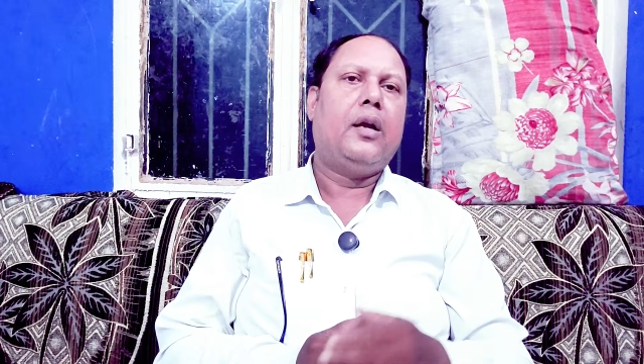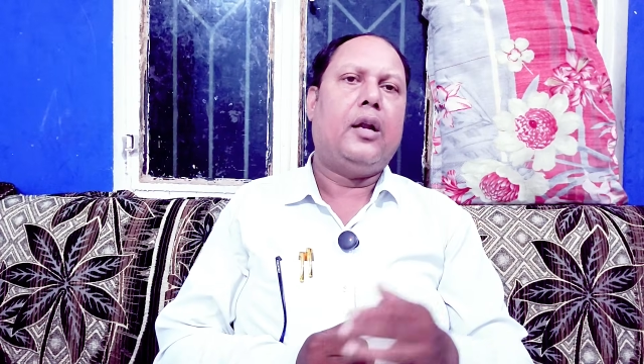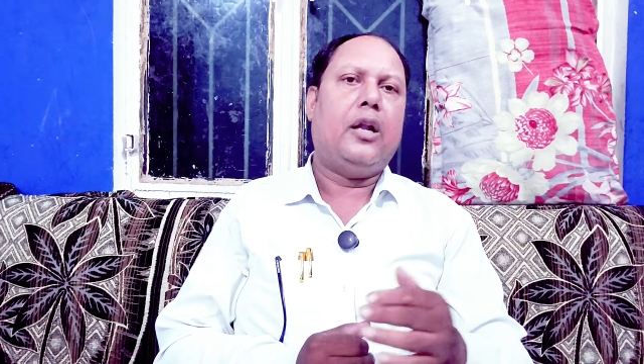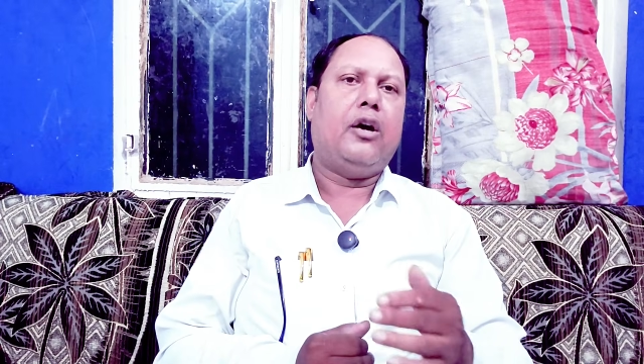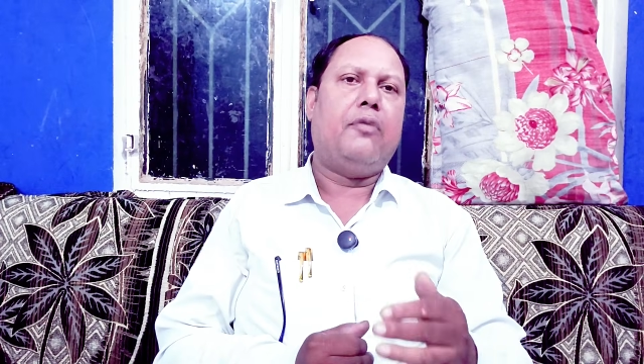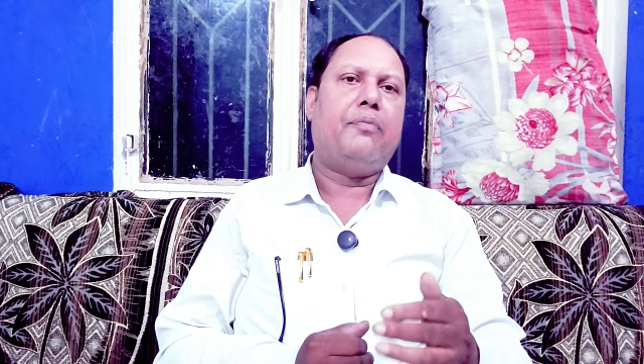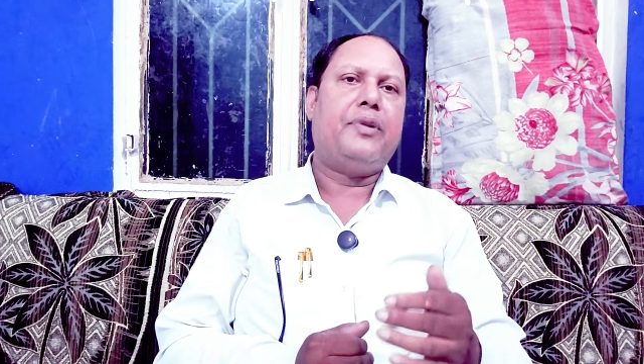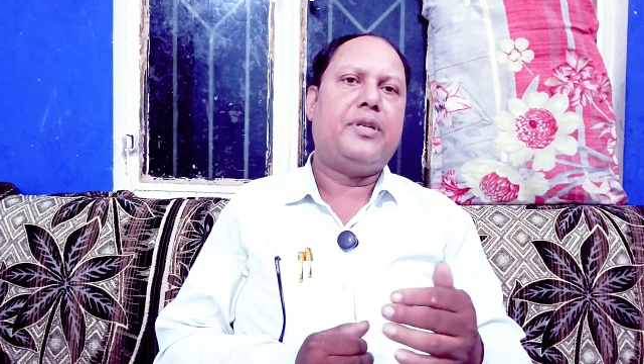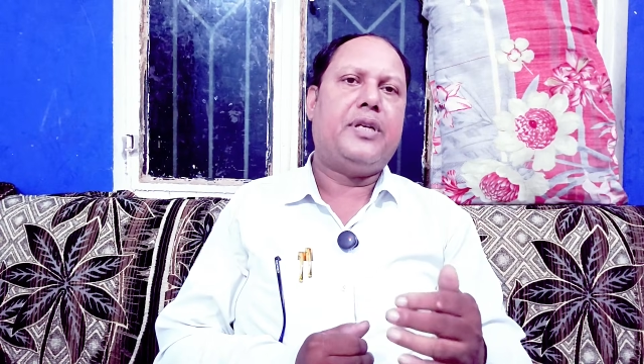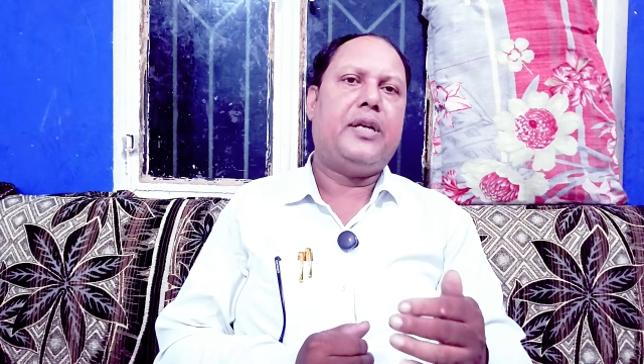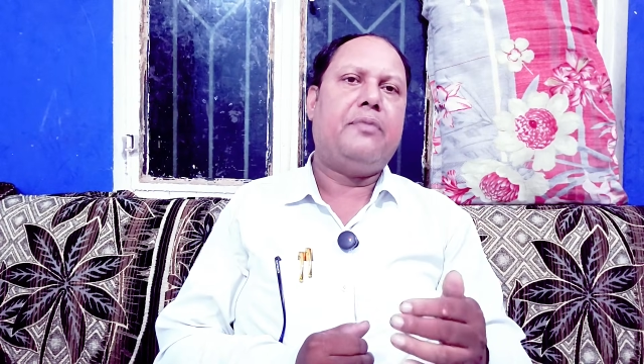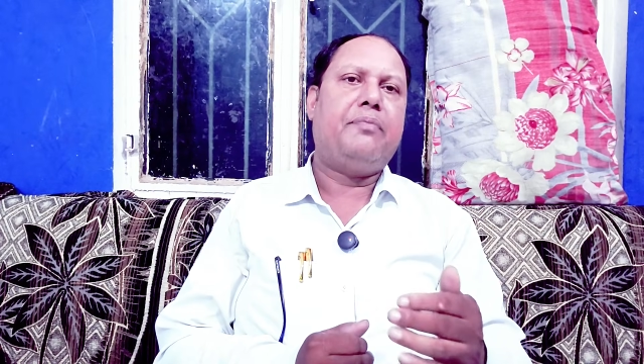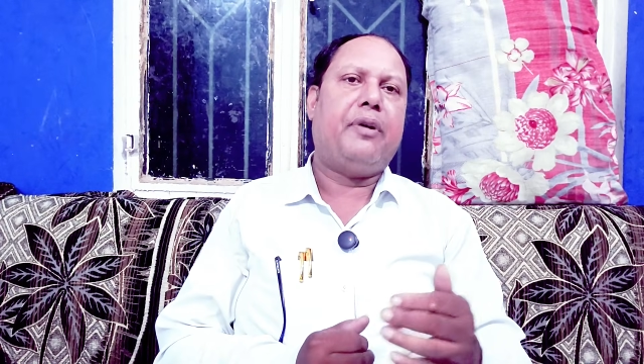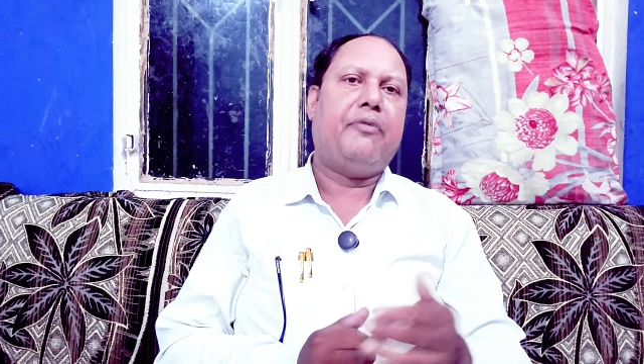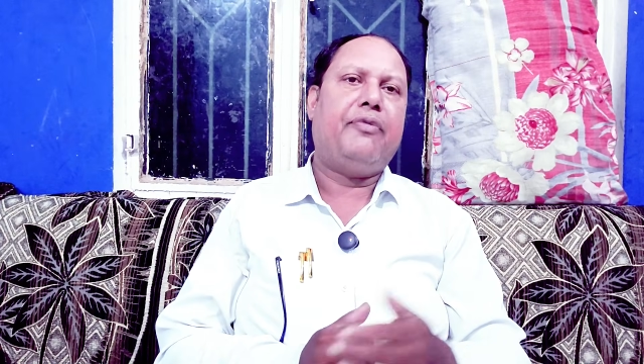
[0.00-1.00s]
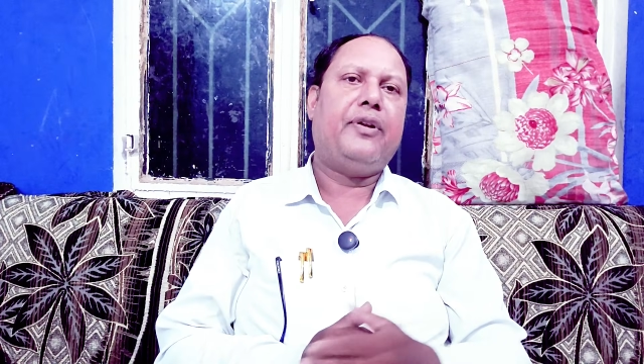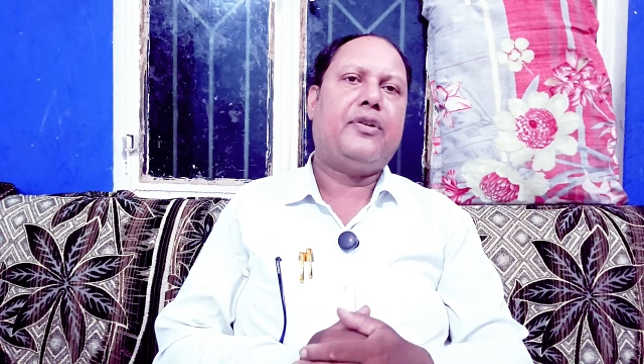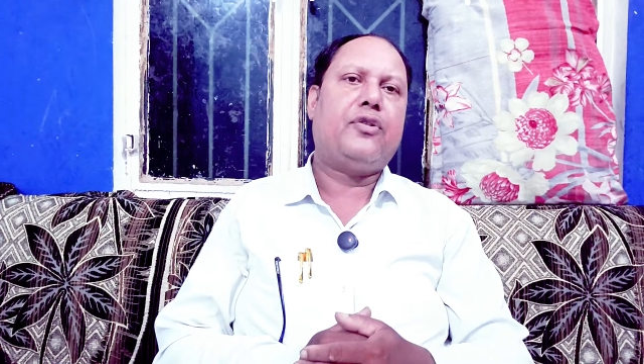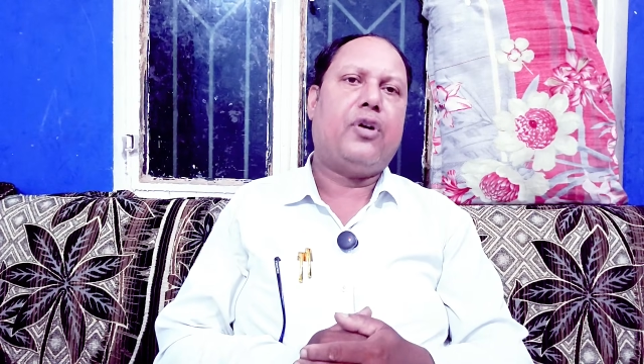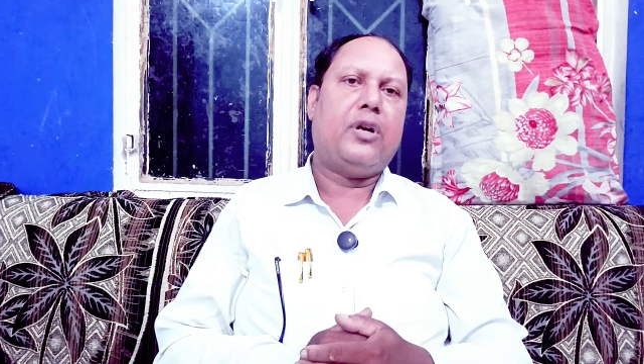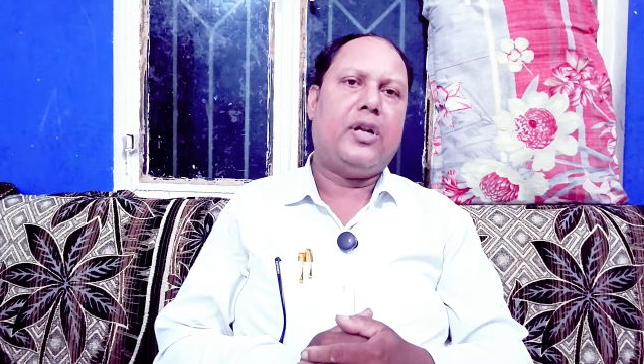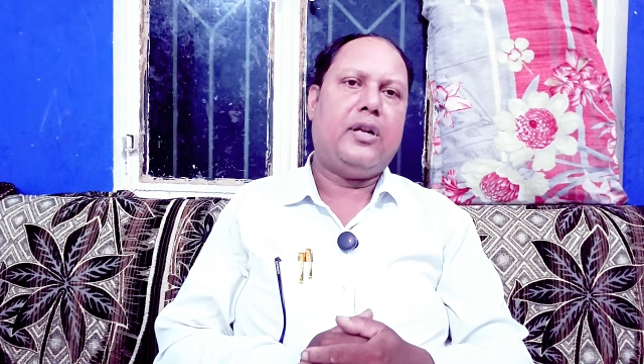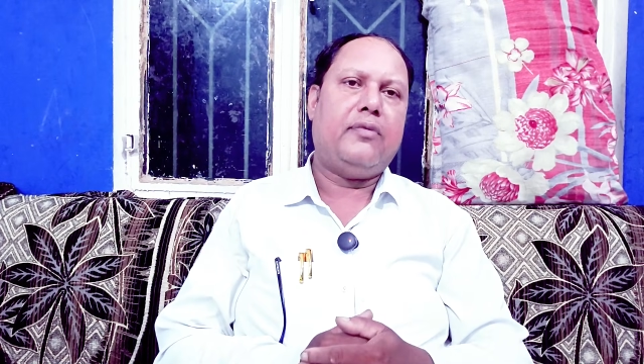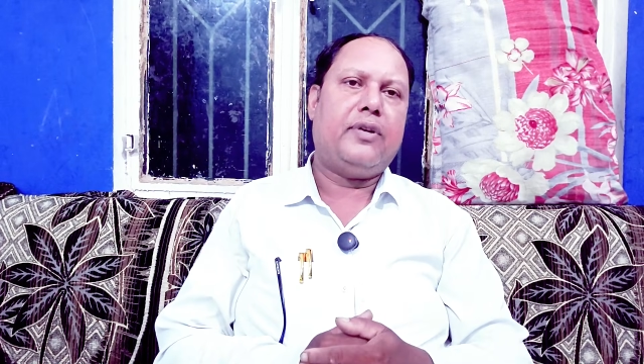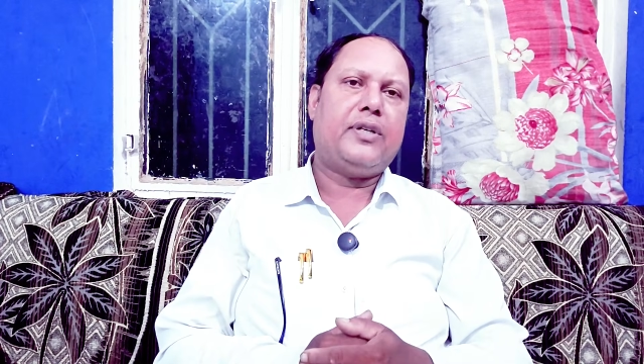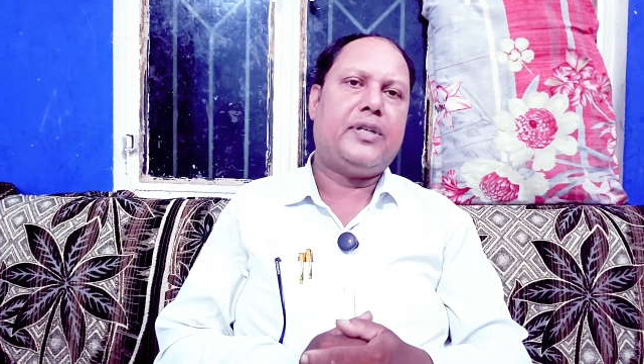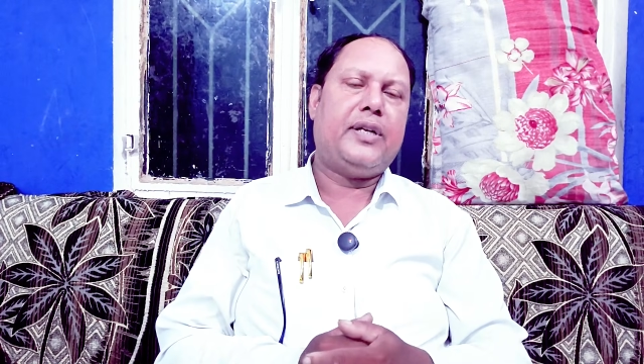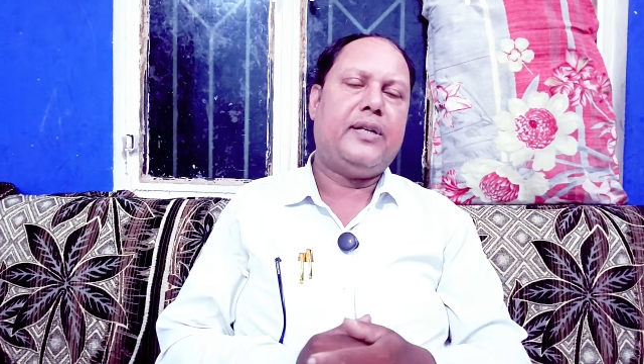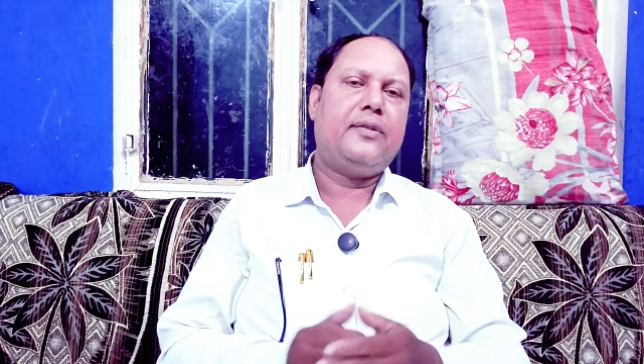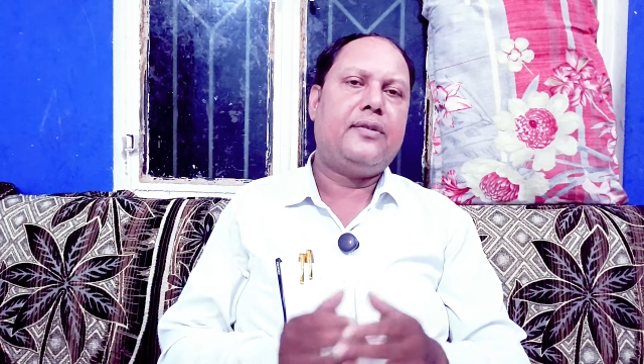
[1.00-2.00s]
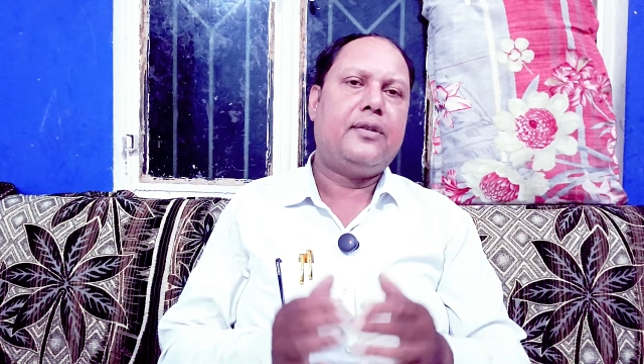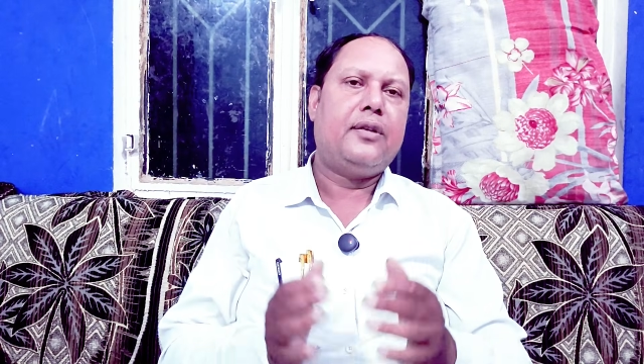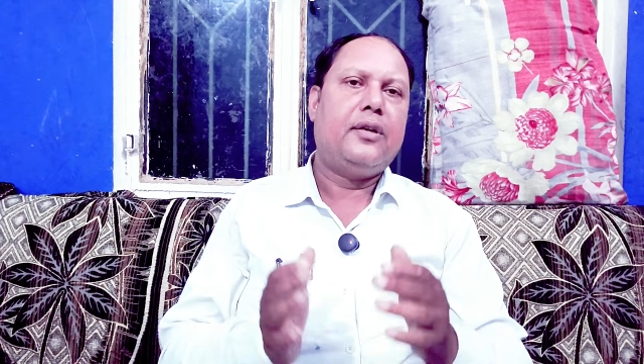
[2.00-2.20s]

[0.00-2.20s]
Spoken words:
Now present perfect continuous tense.